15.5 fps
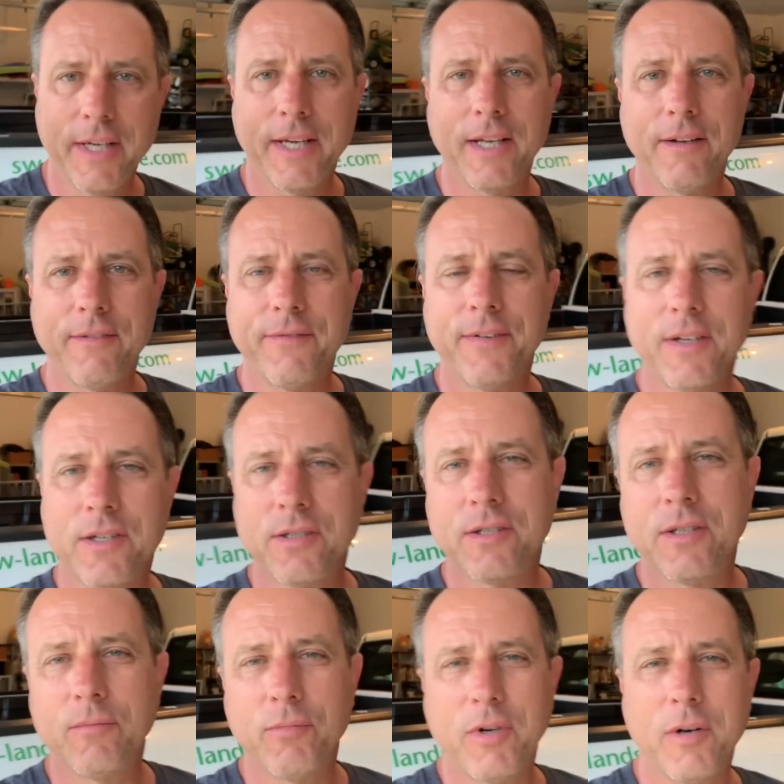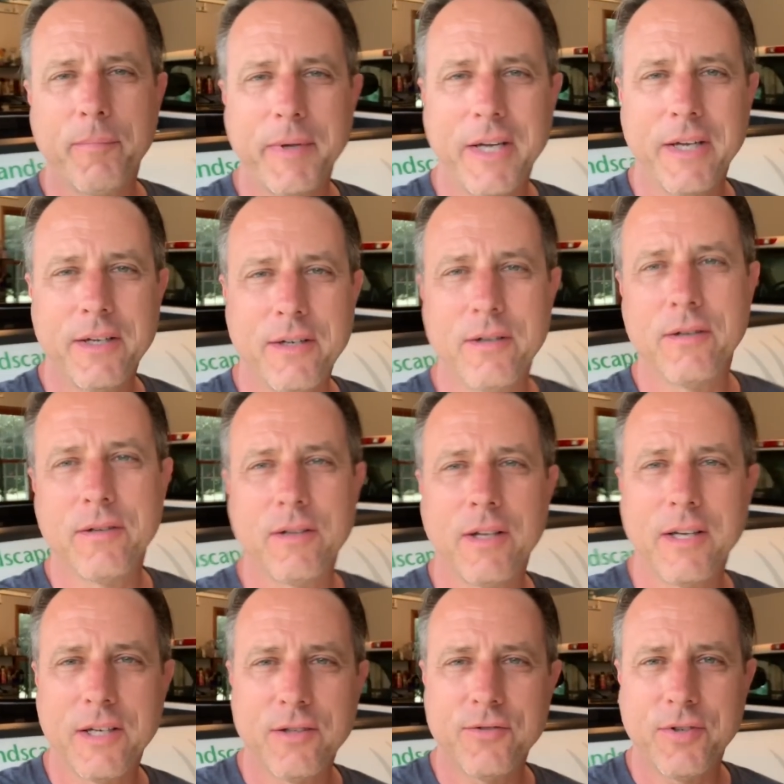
got it fixed, then brought it back here and thought I could